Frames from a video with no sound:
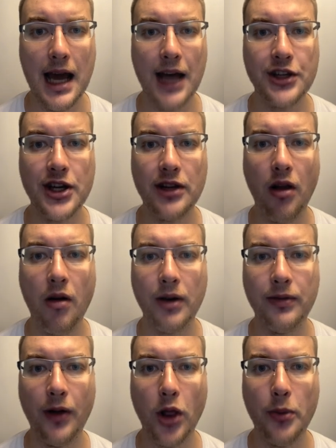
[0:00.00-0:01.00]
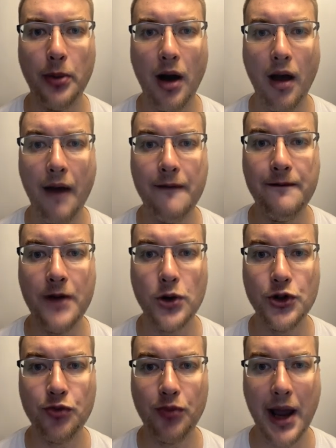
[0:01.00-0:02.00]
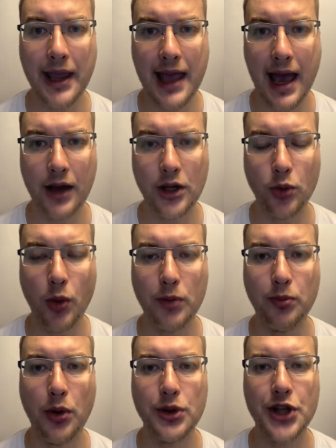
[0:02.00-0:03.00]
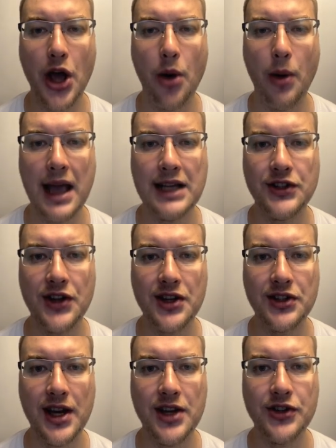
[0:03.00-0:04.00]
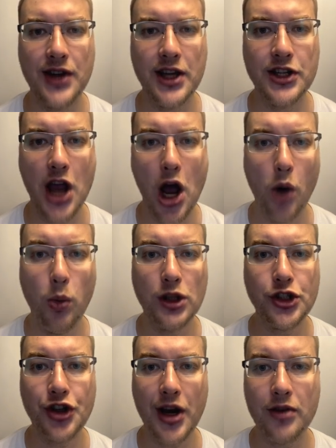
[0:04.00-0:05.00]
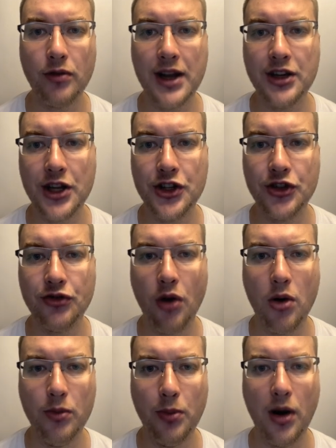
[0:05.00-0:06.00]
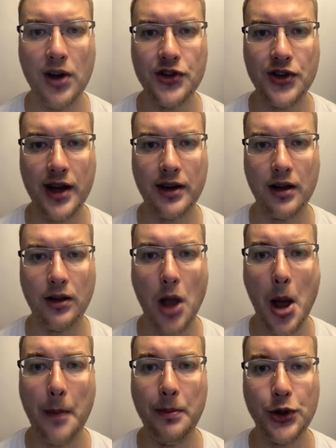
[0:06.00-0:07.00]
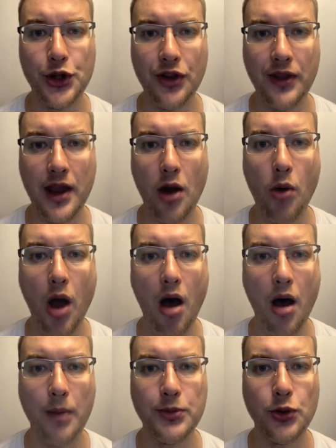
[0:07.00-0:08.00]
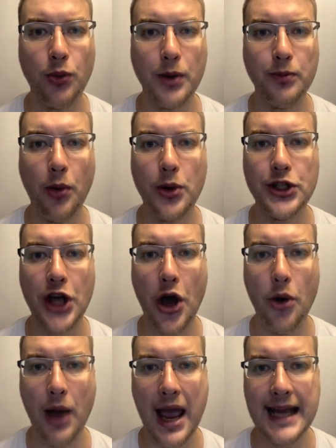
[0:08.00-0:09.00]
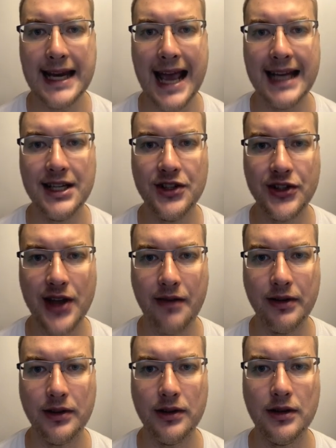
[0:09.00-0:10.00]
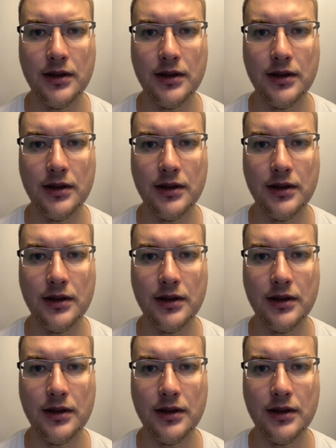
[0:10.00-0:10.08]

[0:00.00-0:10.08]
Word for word: A decline followed by a false breakout at 1.0866 will generate a strong buy signal, pushing the euro up to 1.0887.